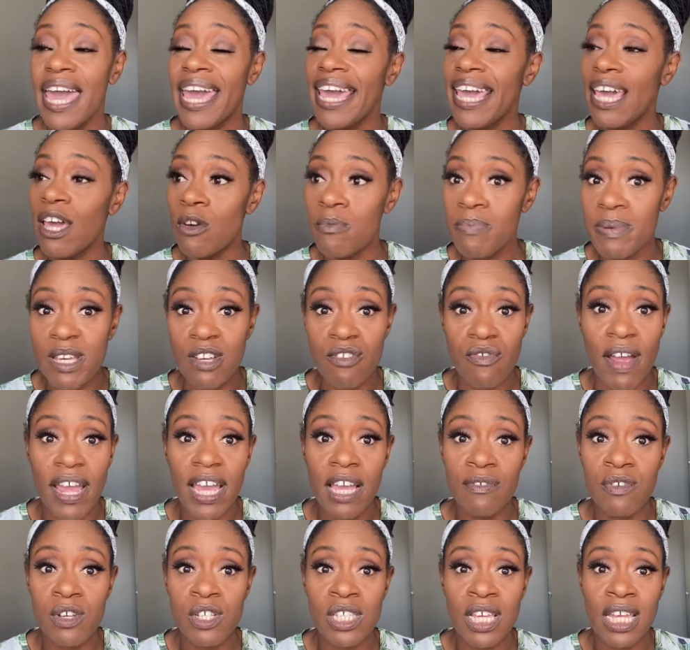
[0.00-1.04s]
it would be great
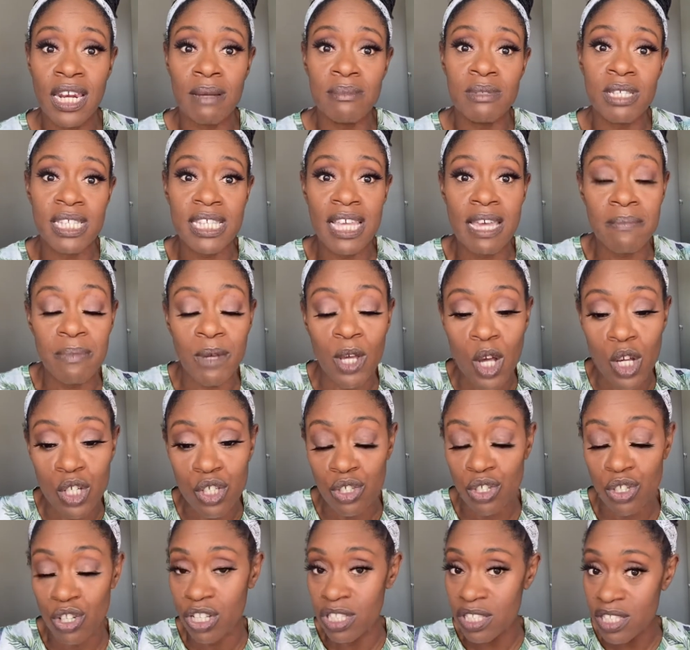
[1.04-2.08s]
if you sign up today, because you
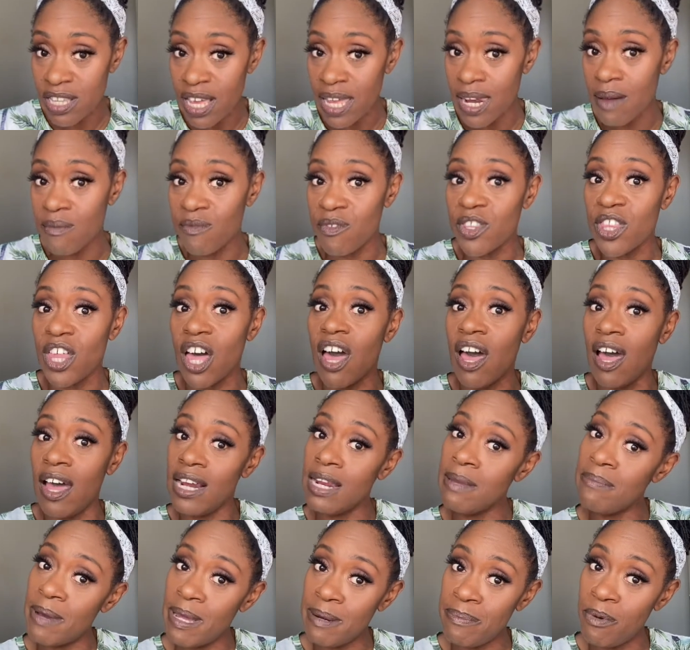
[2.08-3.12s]
can sign up for the early
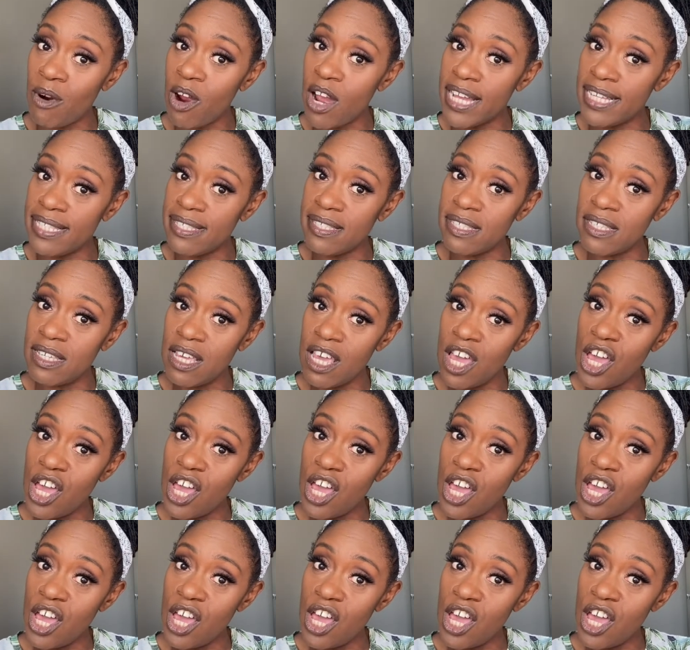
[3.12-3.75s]
bird price.